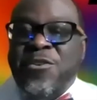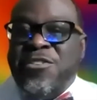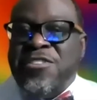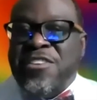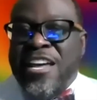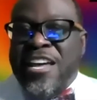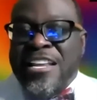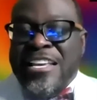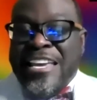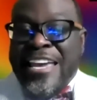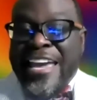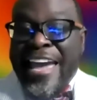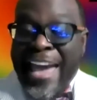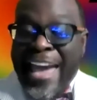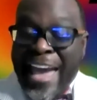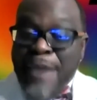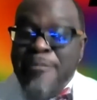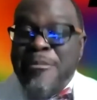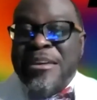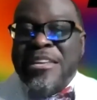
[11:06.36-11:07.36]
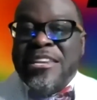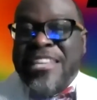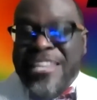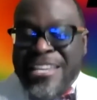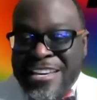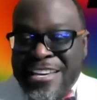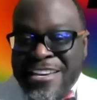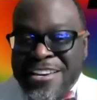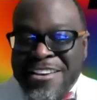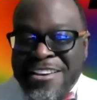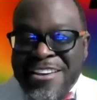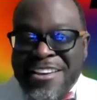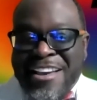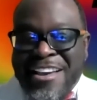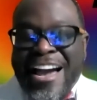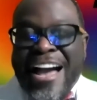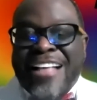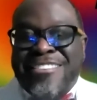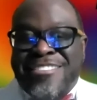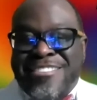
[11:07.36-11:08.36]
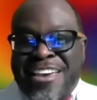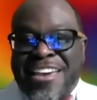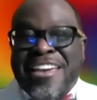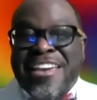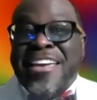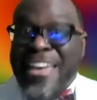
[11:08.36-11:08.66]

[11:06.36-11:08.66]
said cabining, I'd say